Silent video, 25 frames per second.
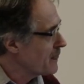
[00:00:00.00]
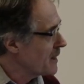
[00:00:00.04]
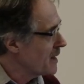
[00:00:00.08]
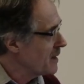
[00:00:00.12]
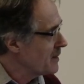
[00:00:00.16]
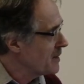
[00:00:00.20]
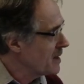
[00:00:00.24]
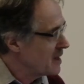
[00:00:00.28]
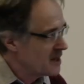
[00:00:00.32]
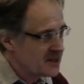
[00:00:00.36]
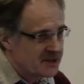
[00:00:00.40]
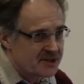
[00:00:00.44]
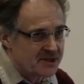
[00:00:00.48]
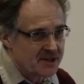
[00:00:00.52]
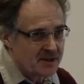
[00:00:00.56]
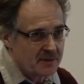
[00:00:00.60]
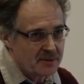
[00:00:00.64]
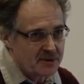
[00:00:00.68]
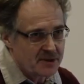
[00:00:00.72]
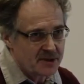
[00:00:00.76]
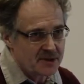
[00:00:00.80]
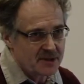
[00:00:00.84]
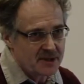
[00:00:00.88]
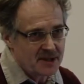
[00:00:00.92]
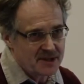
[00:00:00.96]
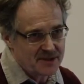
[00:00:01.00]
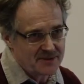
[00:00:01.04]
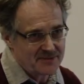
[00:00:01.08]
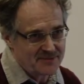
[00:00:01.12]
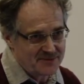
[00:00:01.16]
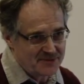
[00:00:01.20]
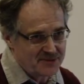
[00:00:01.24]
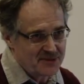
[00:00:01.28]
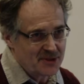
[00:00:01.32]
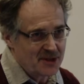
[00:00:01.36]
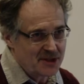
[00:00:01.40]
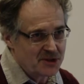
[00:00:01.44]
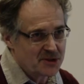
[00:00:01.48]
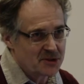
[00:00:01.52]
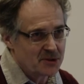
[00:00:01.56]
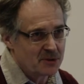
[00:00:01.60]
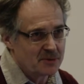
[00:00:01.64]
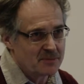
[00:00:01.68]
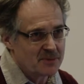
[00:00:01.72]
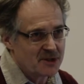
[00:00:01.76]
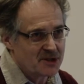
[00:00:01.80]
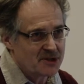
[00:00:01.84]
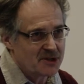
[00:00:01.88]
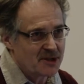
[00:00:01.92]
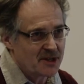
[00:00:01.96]
and that is something that really
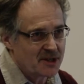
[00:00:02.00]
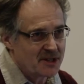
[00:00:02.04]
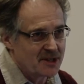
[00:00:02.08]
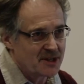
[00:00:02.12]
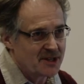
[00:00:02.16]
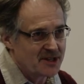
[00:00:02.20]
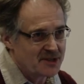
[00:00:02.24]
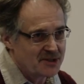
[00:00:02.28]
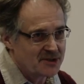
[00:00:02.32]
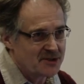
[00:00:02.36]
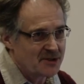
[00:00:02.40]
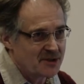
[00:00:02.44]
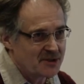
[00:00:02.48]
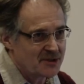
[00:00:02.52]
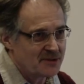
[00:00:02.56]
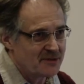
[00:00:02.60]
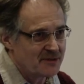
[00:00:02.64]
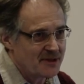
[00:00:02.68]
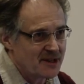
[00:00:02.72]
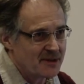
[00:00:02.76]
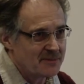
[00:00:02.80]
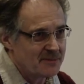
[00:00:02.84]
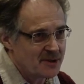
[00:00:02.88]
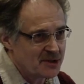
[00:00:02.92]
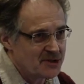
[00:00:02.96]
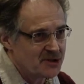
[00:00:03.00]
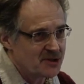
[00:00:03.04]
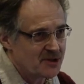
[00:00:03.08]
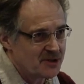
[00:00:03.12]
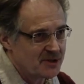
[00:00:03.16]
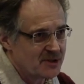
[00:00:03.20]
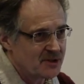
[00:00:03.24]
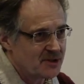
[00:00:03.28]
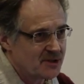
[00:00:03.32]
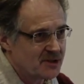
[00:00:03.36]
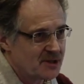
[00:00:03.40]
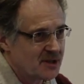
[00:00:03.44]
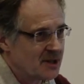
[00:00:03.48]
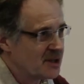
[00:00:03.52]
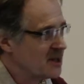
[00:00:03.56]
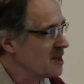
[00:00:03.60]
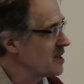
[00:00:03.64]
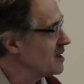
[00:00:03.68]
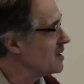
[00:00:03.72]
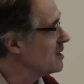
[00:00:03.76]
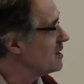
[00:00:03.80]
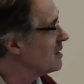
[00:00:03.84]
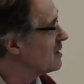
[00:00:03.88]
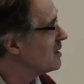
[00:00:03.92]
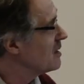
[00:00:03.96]
should be studied. It's not a very much
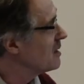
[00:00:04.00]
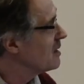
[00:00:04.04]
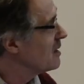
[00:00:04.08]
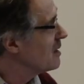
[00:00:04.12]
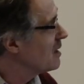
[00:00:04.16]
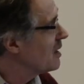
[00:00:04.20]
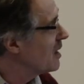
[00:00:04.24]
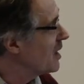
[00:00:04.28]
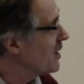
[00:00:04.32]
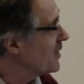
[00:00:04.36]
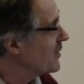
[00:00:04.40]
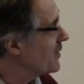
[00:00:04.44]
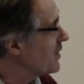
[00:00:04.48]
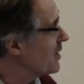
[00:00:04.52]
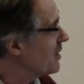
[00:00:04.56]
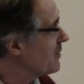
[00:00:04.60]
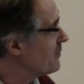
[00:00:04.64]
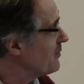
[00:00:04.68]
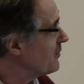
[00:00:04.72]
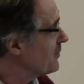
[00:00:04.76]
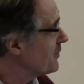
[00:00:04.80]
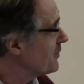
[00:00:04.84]
studied area.